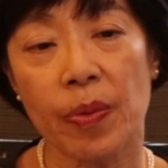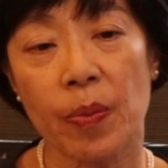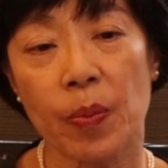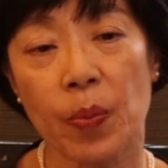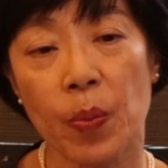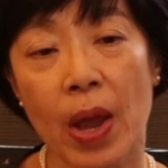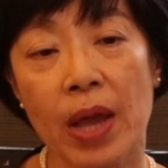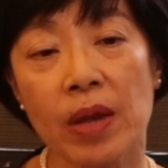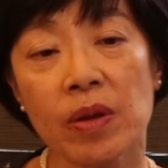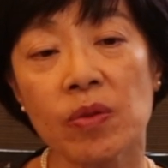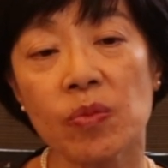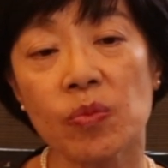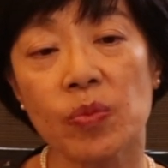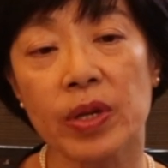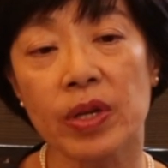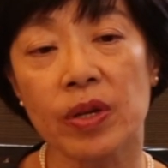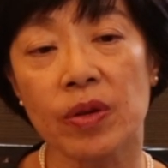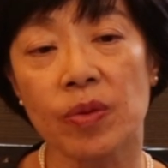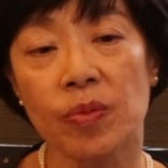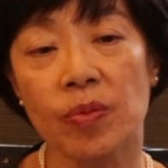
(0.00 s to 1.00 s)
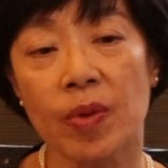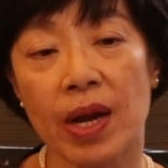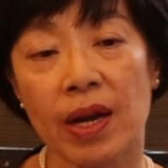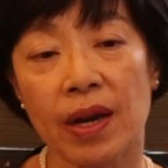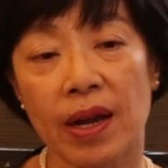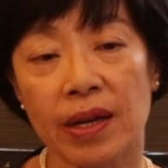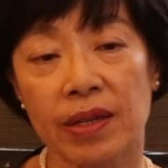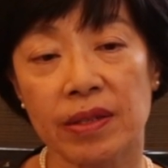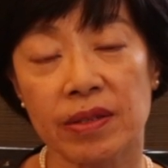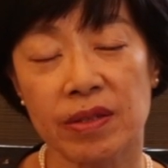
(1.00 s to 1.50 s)
when we
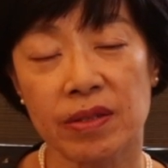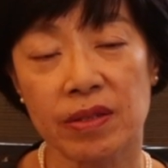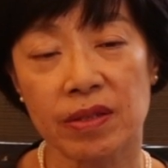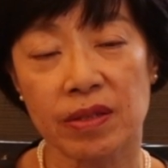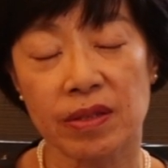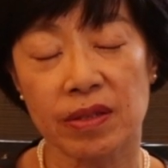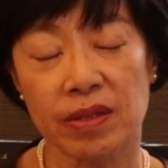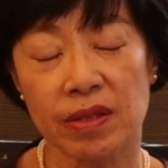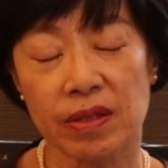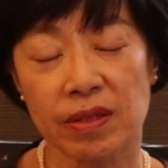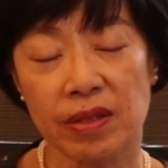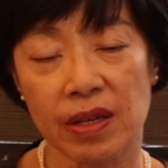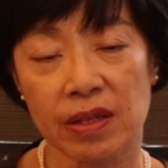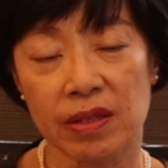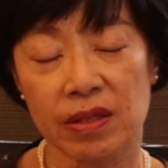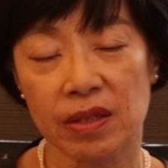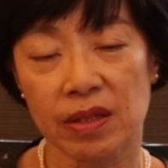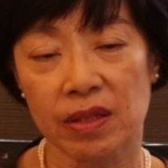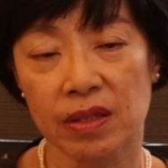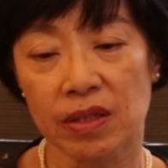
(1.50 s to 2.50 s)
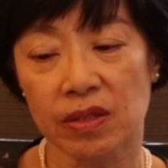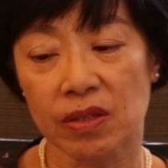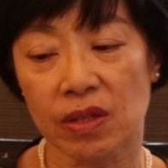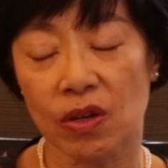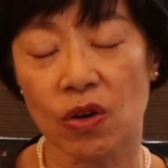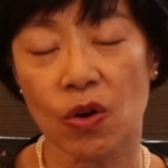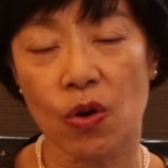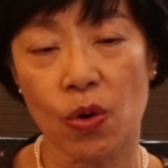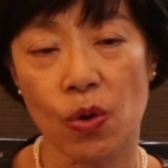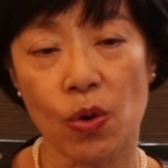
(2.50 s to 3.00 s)
realize that it is a
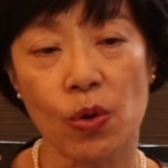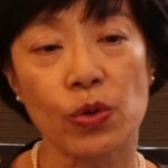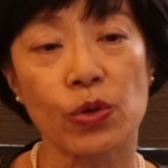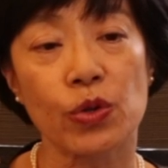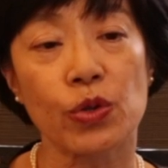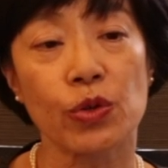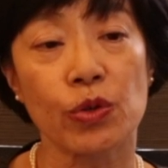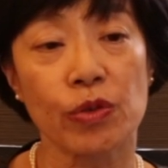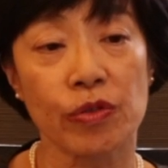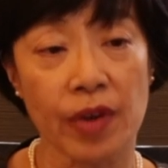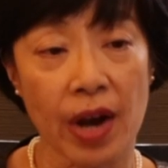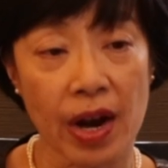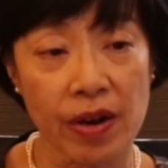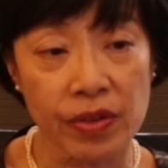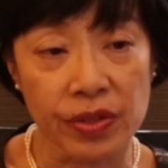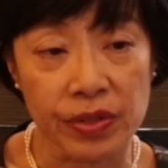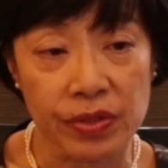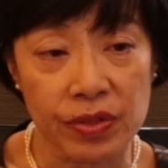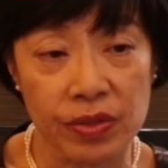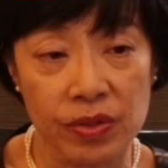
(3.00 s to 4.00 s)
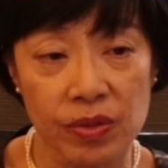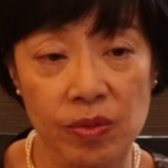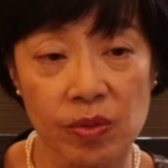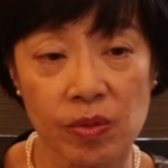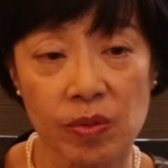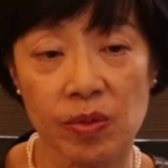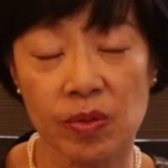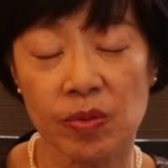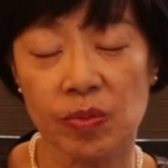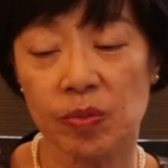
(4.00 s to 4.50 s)
coronavirus,
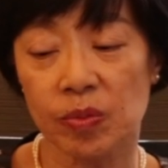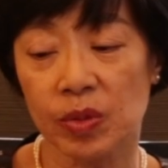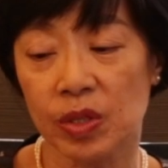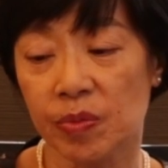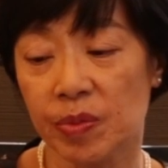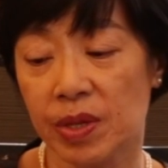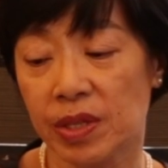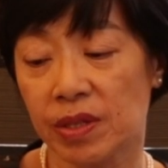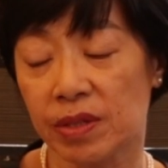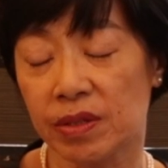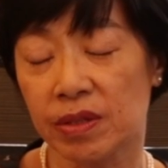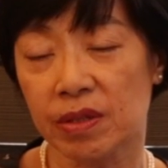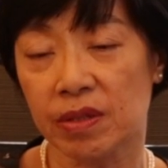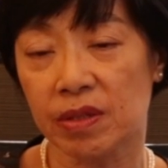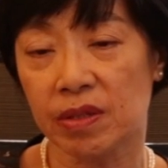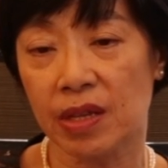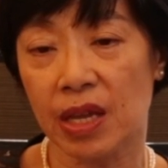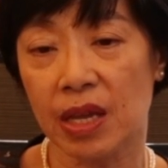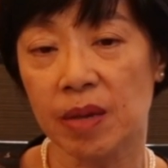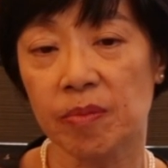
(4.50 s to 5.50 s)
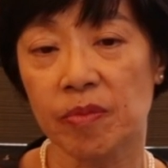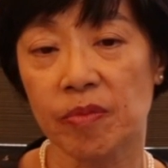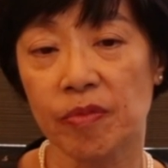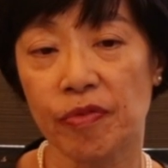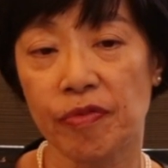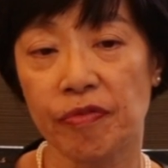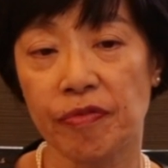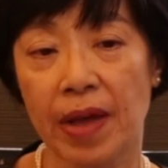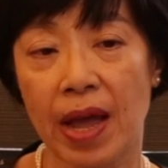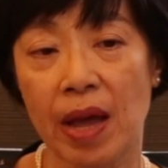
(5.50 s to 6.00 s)
which means it's the same
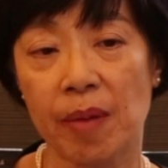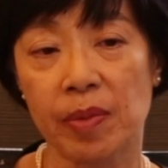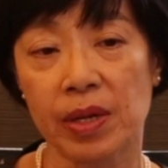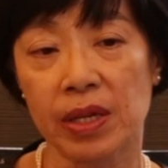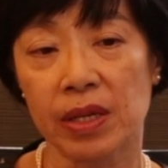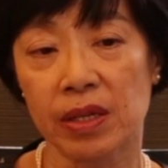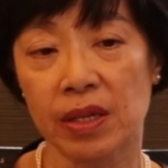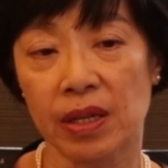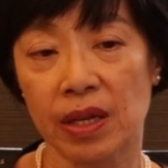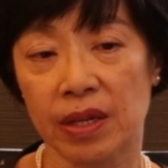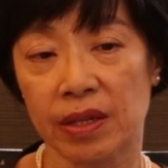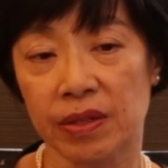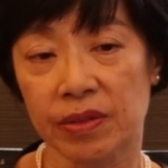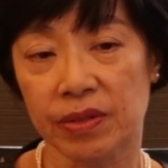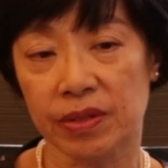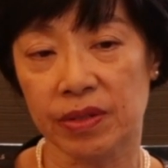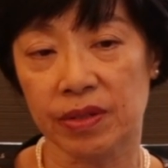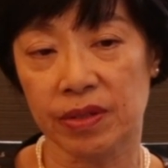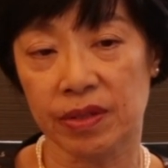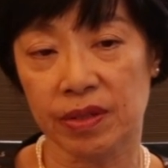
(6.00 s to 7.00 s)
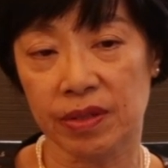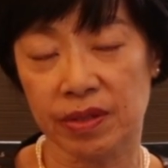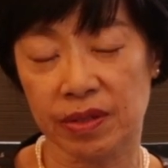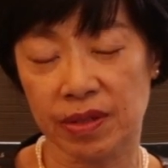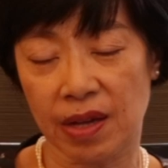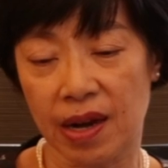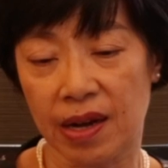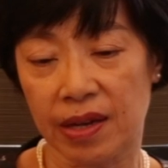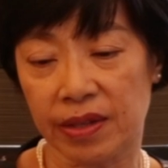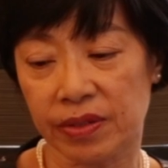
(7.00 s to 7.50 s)
family as
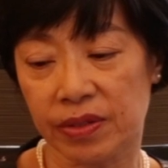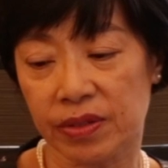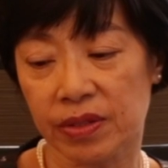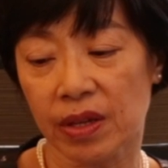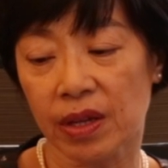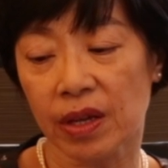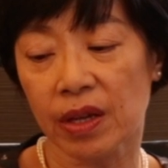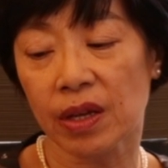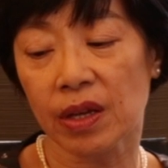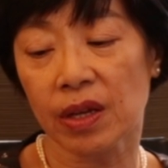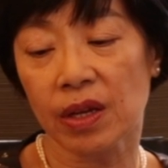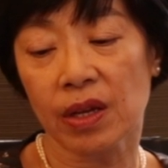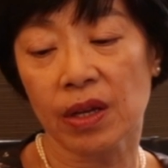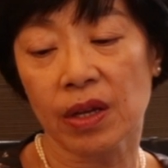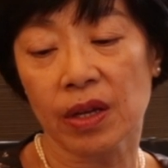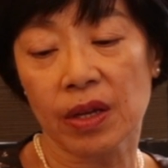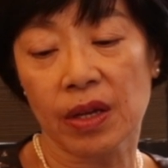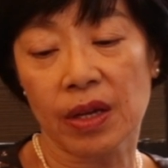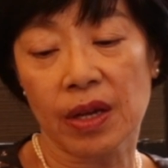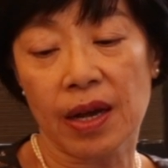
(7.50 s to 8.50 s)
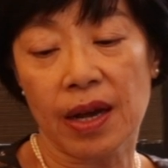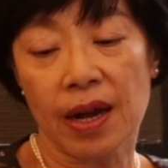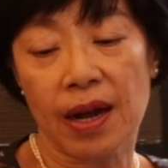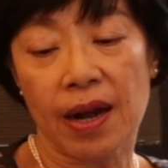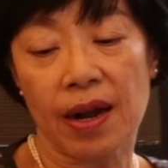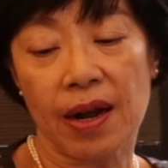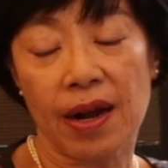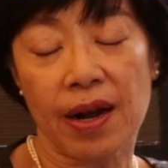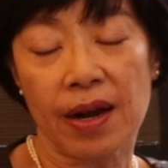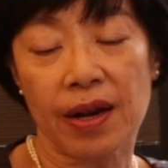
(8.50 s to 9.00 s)
SARS,
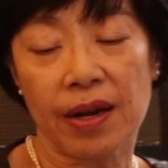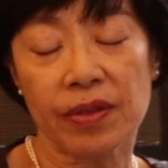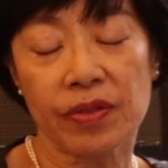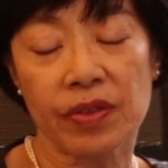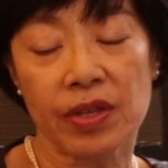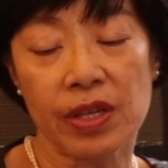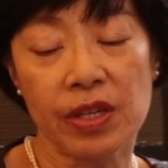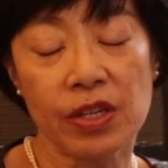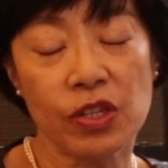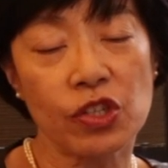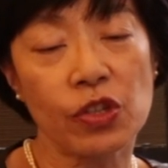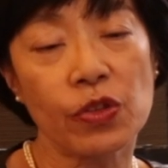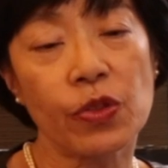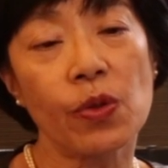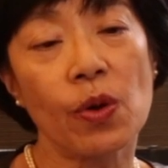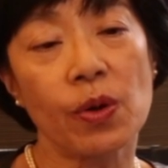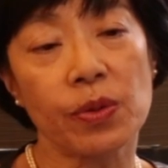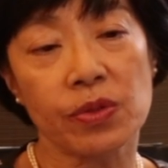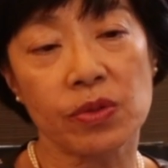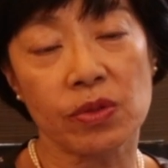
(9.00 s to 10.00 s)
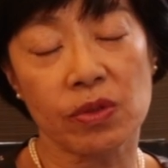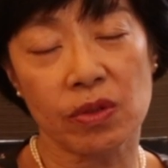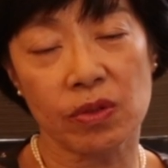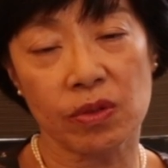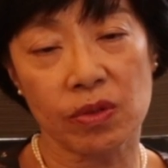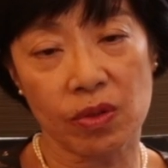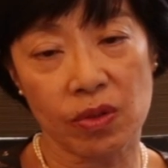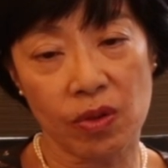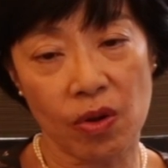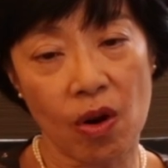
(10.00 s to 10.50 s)
the initial thoughts
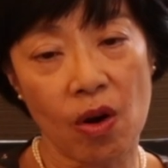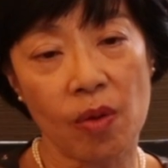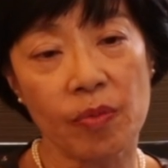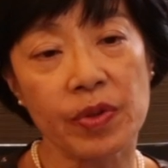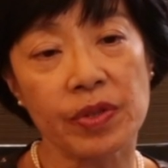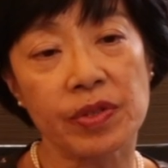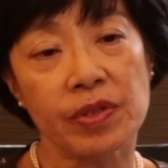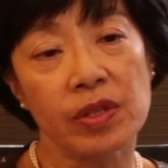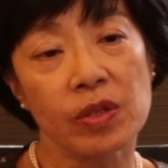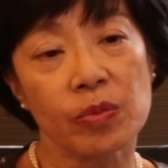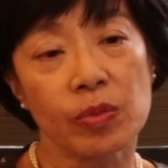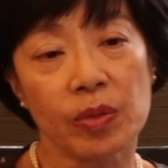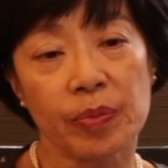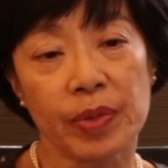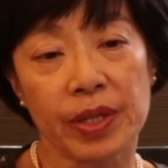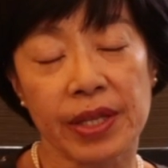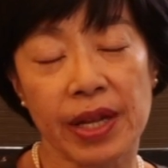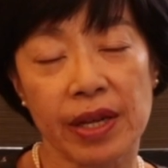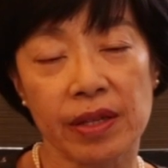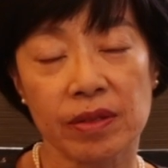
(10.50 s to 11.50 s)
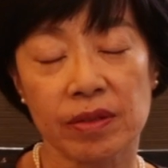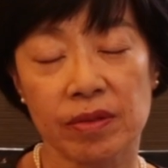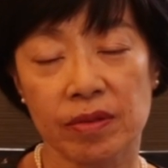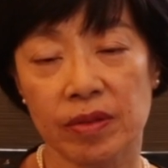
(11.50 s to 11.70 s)
obviously would be that